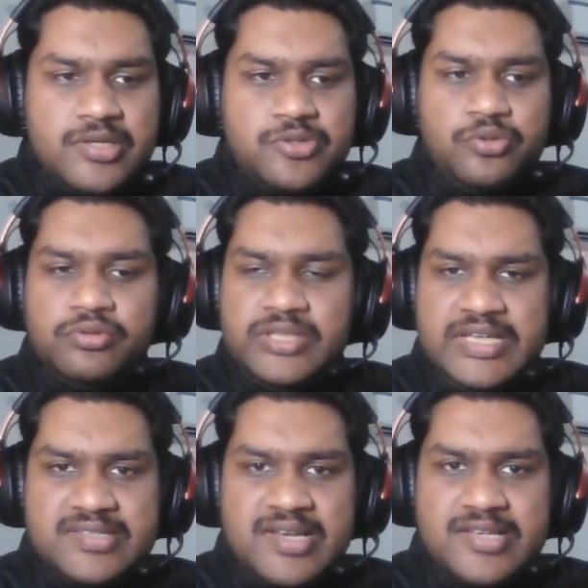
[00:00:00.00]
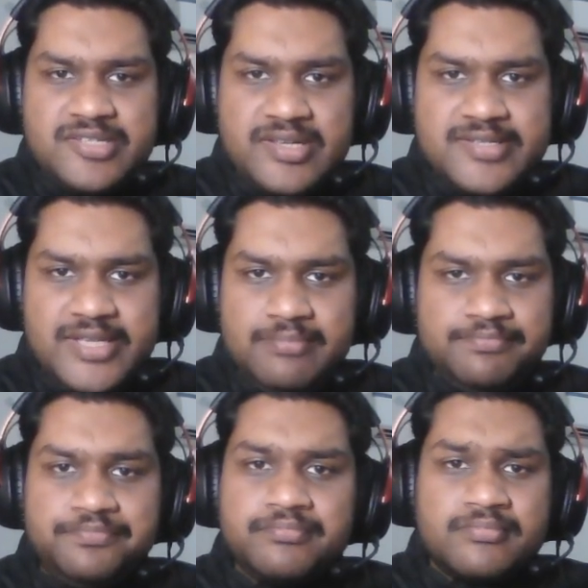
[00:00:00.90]
So these are still same.
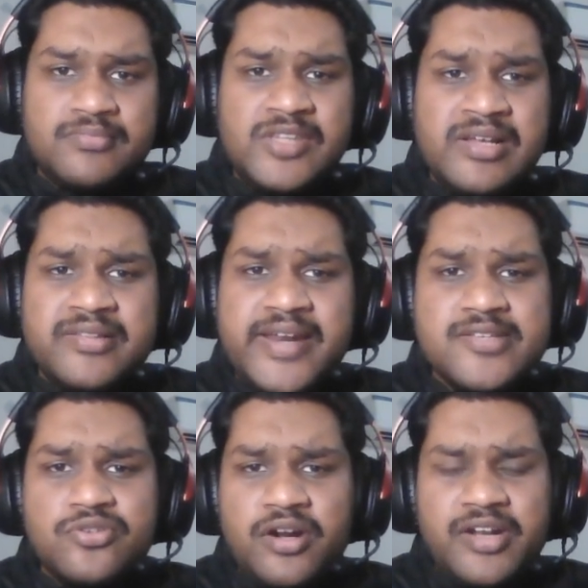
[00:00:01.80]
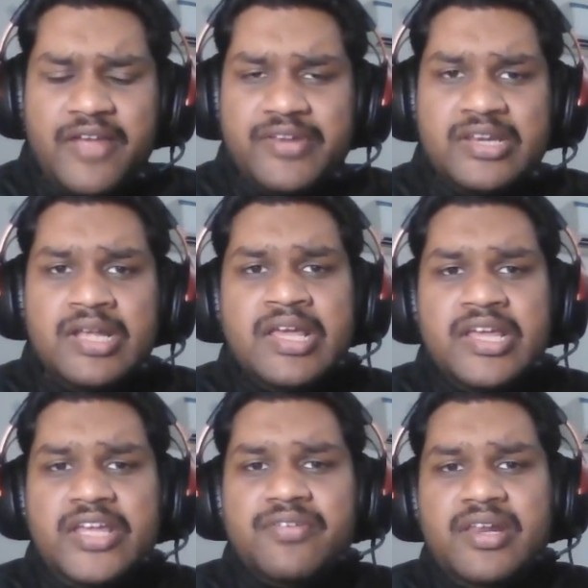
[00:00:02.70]
There is not
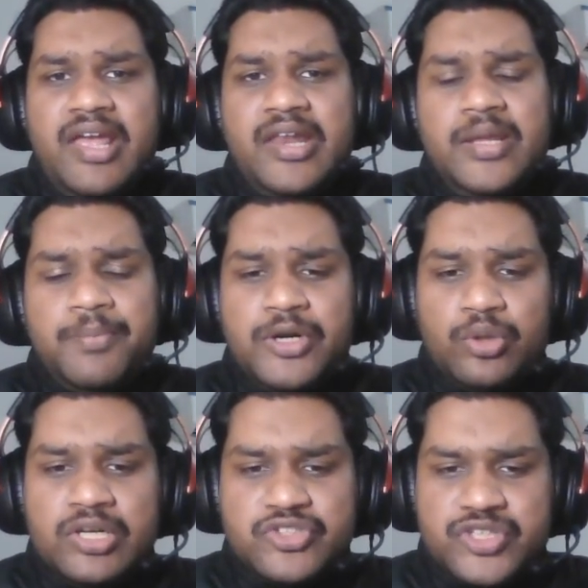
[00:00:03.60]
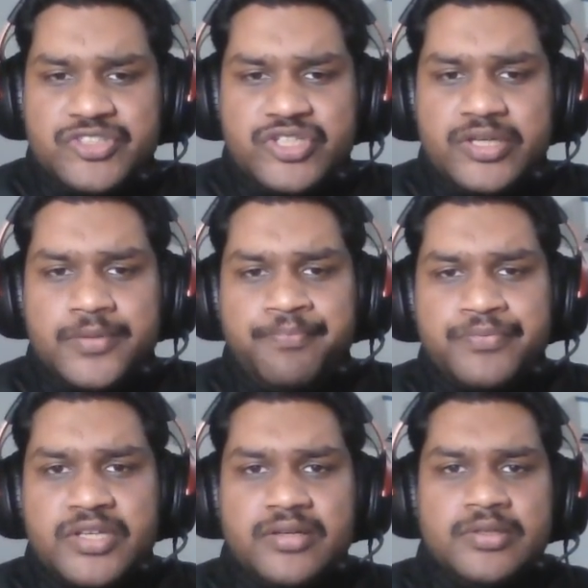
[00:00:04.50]
even any particular change here.
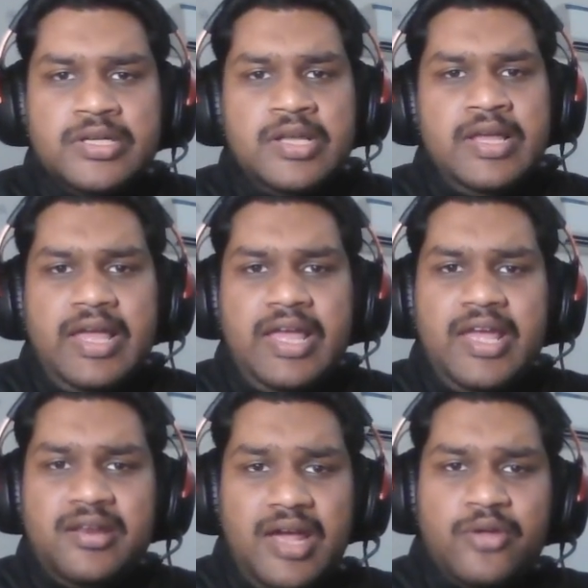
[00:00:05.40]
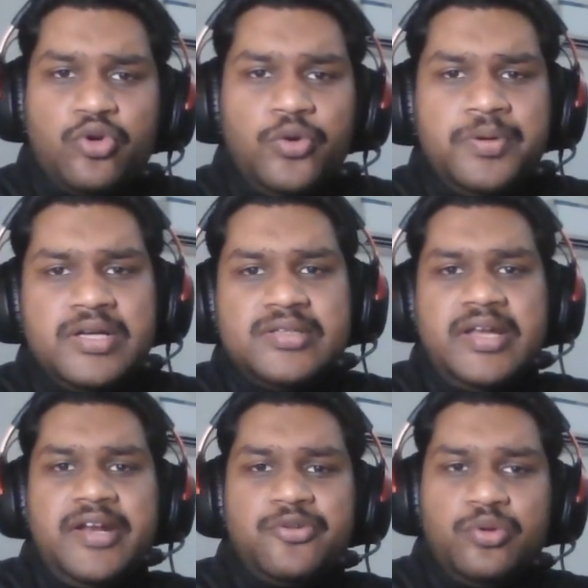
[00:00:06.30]
Yeah. And I hope
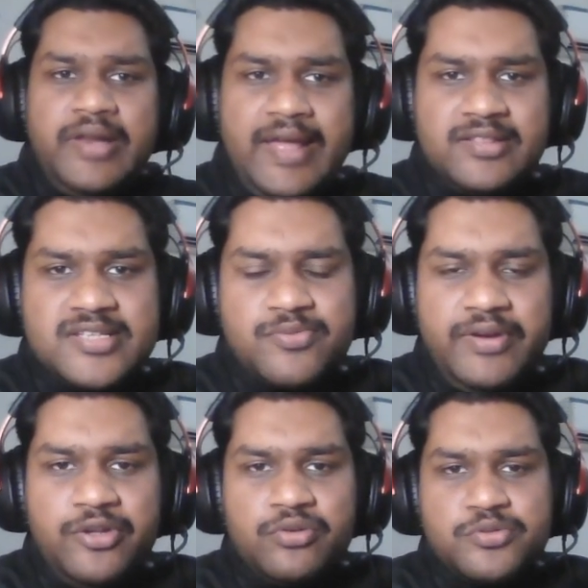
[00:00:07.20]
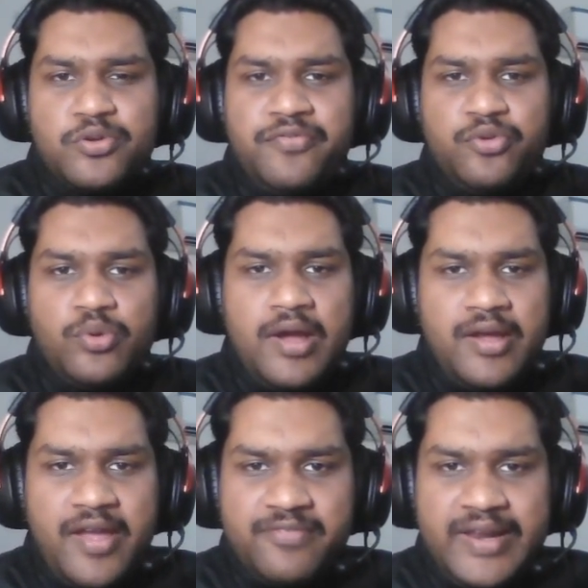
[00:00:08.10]
that you like this video. So if you
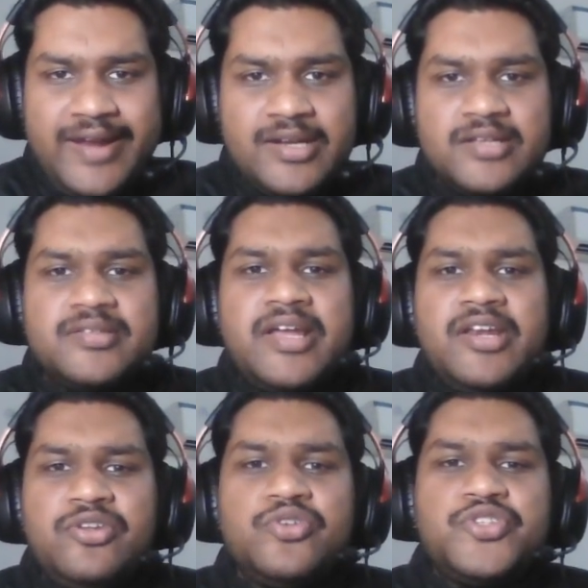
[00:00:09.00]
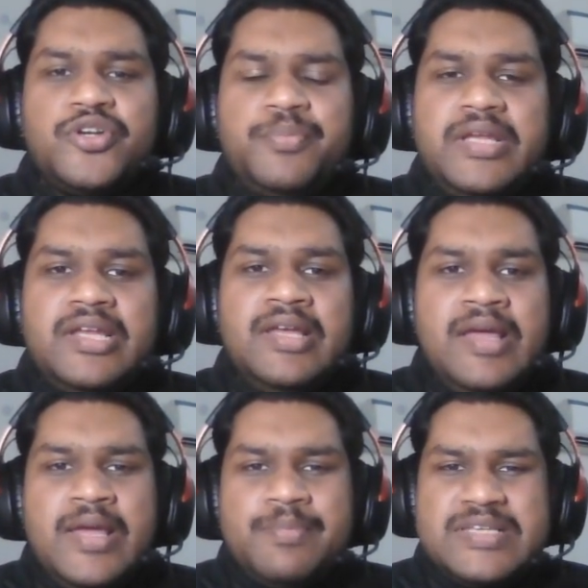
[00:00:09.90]
have liked, then you should be
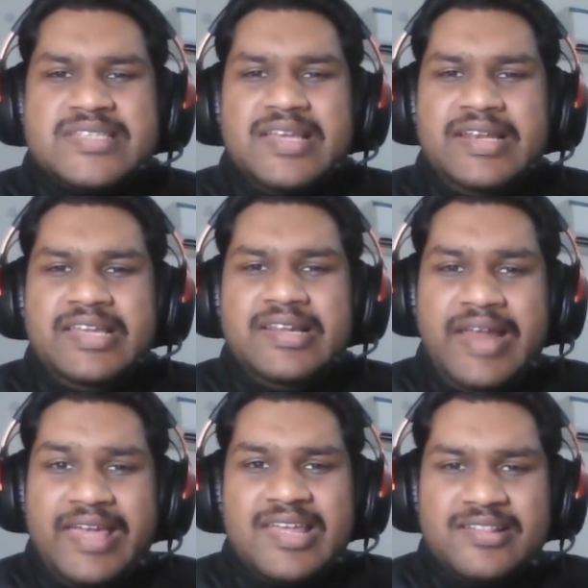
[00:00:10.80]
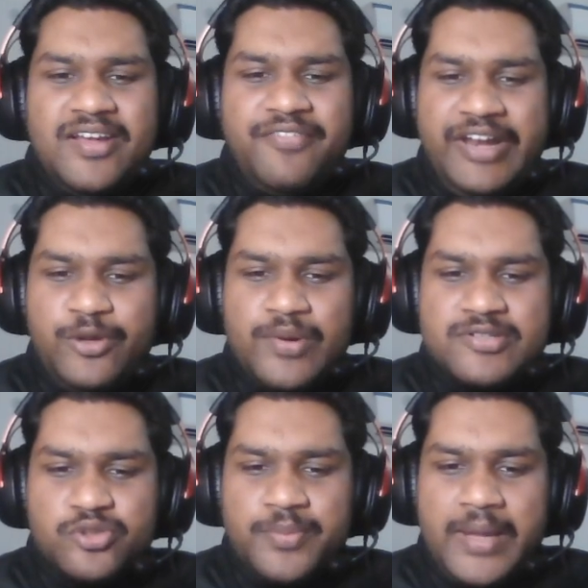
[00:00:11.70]
basically liking the video
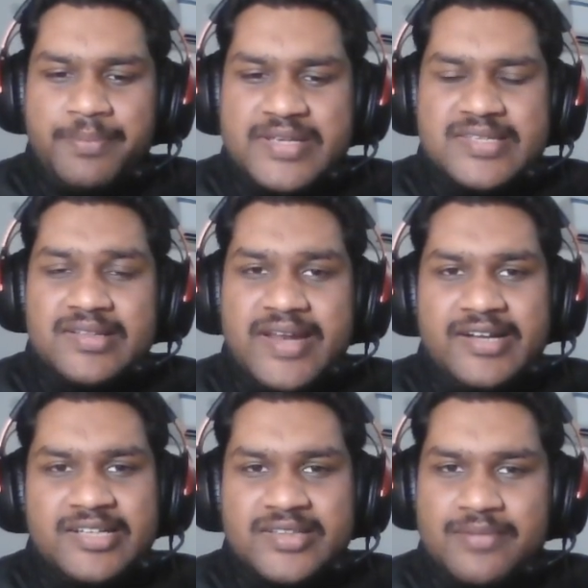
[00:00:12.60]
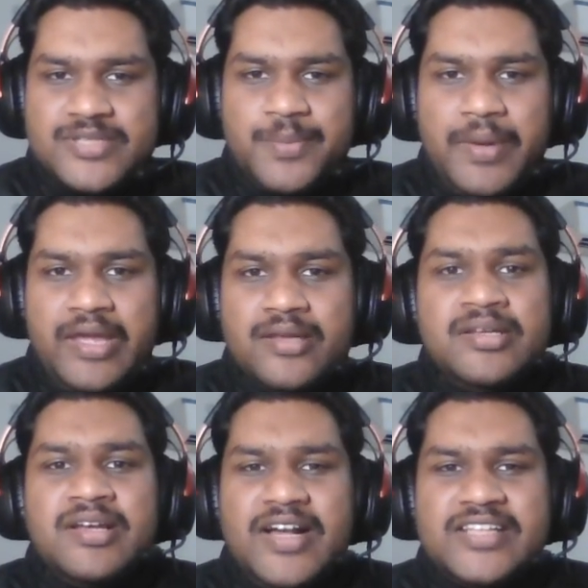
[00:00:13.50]
also by pressing that thumbs up icon.
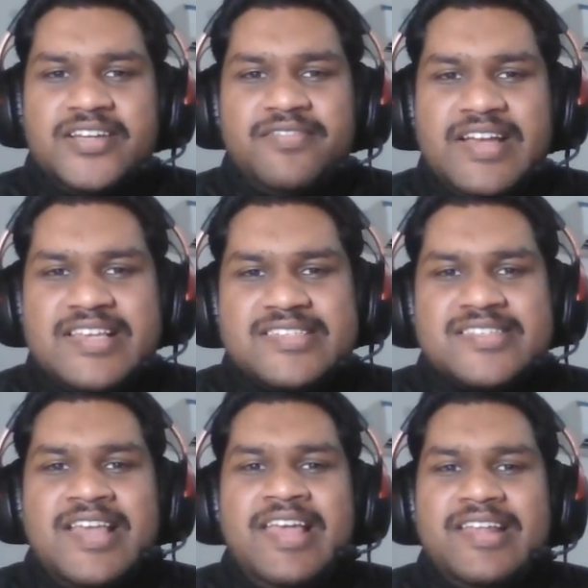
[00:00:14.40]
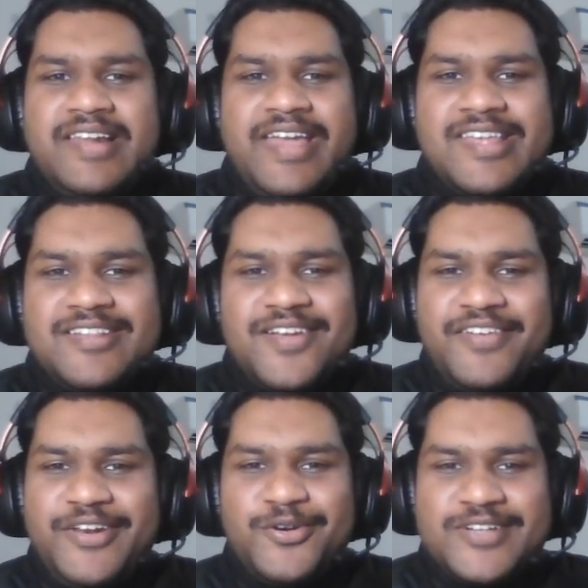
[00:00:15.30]
Otherwise, liking the
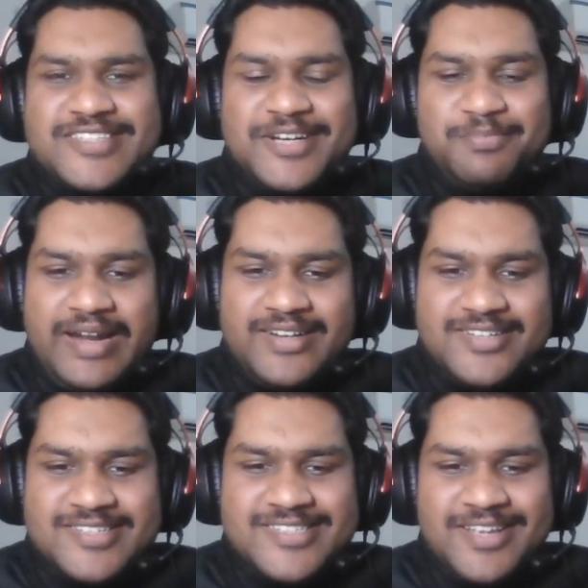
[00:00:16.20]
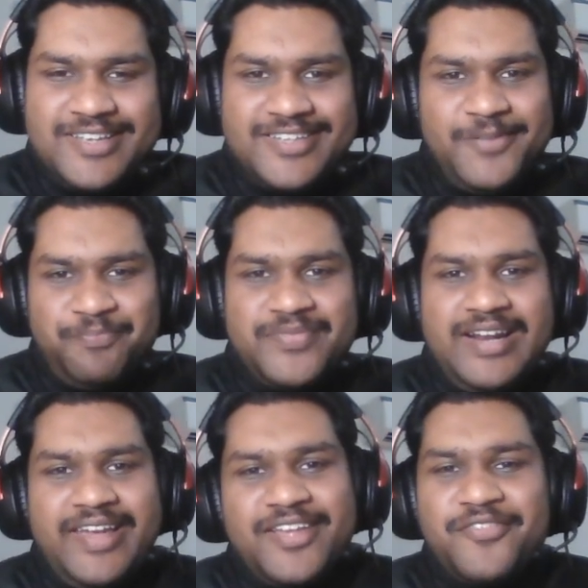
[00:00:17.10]
video doesn't matters. Yeah,
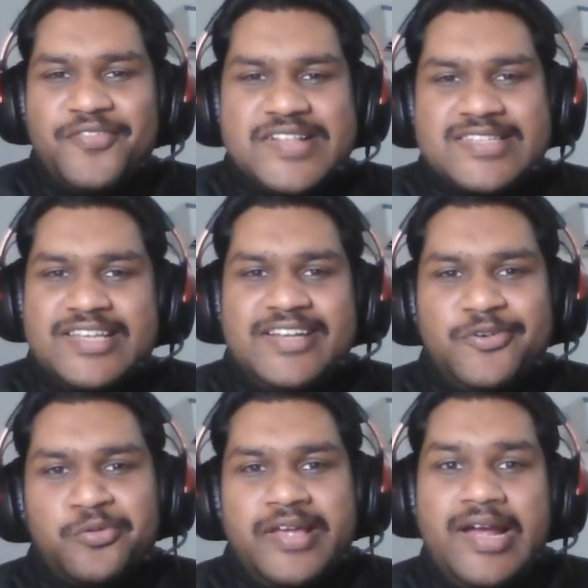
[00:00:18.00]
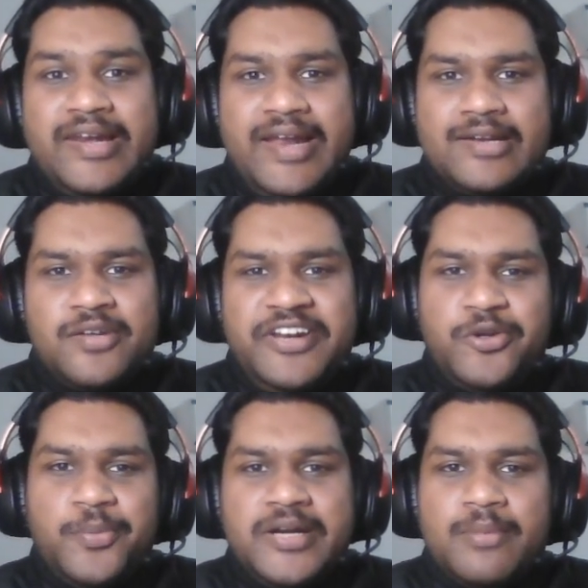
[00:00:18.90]
like if you will say that, okay, I like the
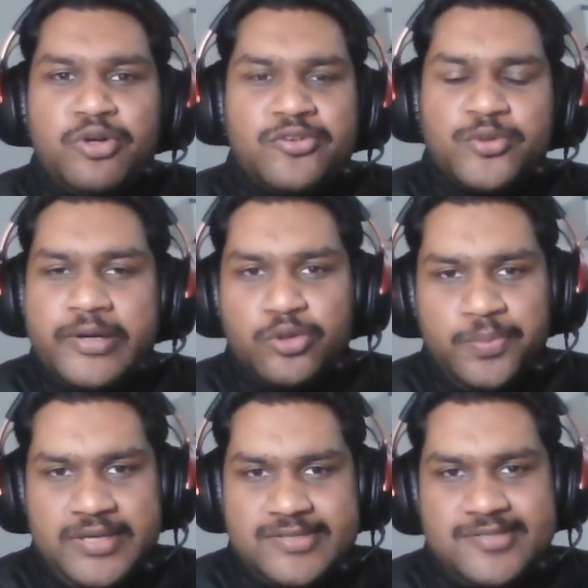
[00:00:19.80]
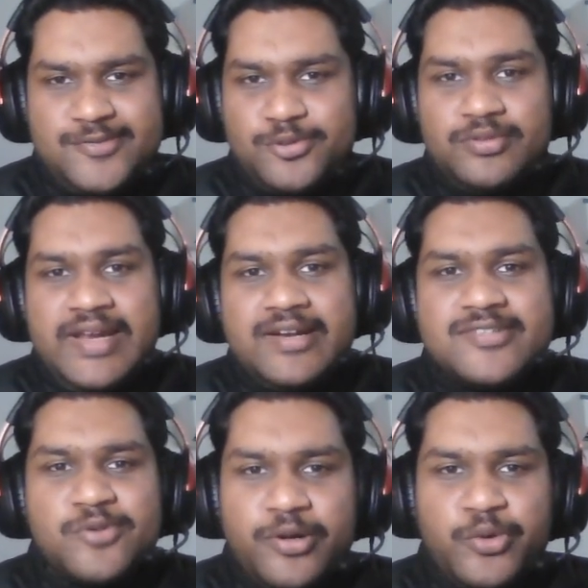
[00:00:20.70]
video but I'm not going to press, so that
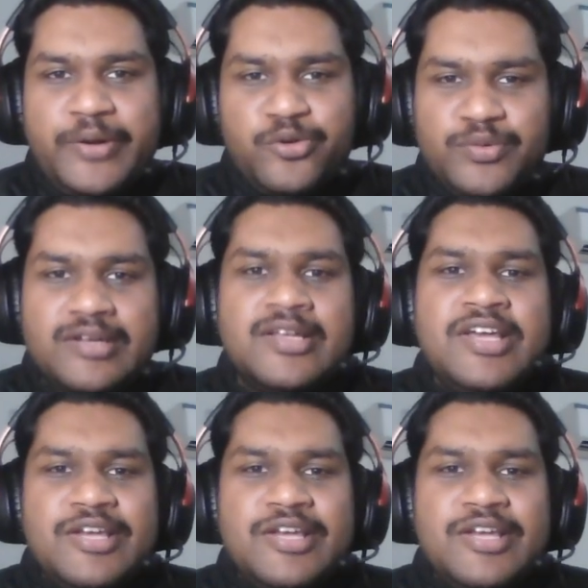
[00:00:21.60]
is not going to work.